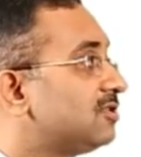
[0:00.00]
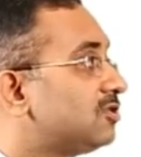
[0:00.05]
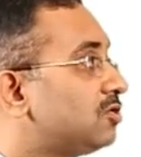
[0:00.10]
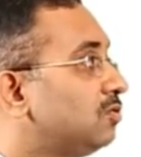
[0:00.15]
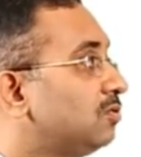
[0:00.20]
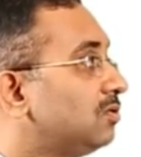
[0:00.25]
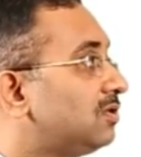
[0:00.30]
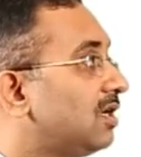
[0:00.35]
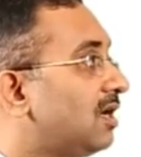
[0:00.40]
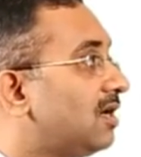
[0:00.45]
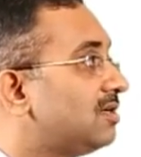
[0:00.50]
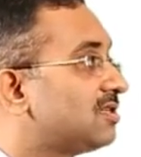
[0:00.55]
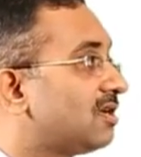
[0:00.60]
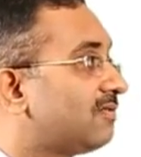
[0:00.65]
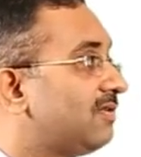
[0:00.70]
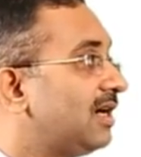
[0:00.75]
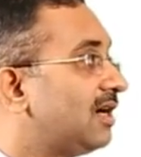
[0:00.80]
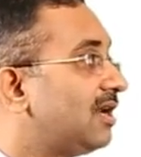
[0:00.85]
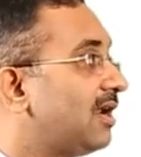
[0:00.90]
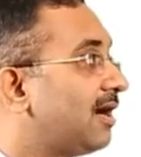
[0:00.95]
Two-thirds are
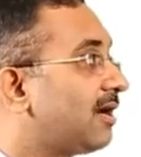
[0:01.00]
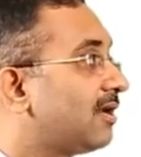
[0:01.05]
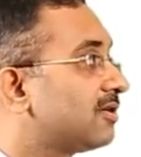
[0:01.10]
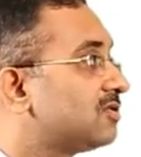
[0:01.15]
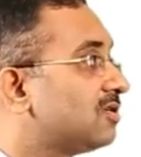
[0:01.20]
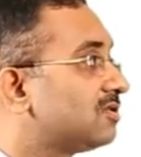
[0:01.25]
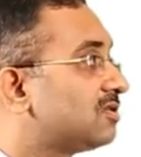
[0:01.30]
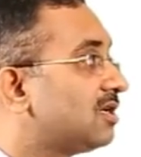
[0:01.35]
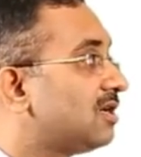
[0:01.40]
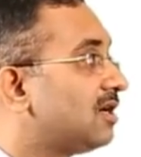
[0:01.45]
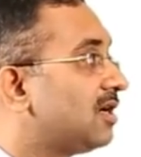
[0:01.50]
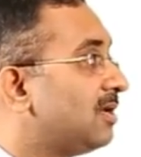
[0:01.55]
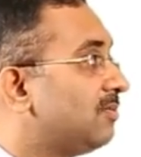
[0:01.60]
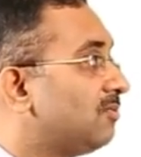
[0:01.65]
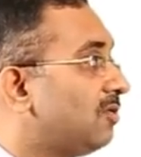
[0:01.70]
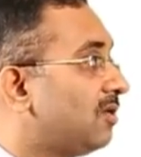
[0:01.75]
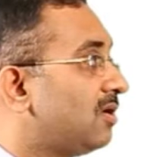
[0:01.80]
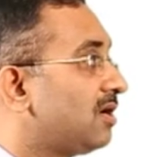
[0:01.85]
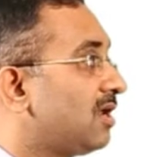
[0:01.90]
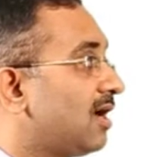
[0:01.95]
ventilator-associated
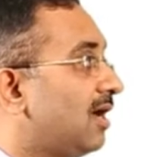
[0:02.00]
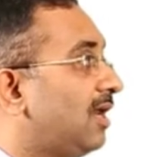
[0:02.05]
pneumonia.